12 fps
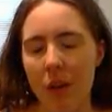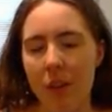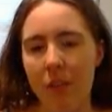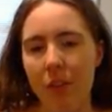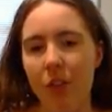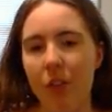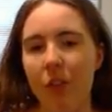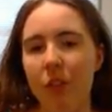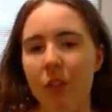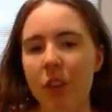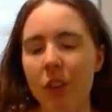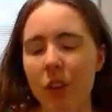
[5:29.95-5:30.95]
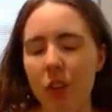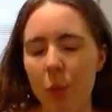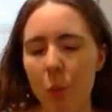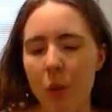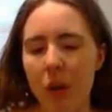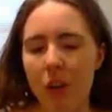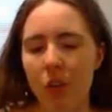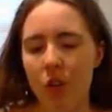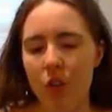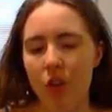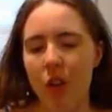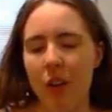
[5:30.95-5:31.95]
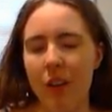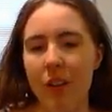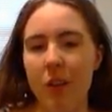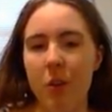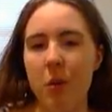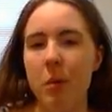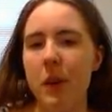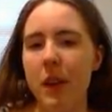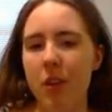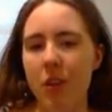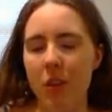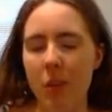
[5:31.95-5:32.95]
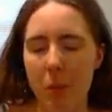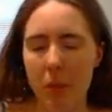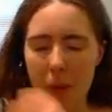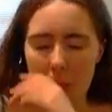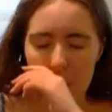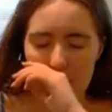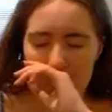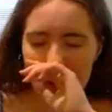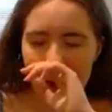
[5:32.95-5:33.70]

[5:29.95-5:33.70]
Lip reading: different civilians would interject their opinions about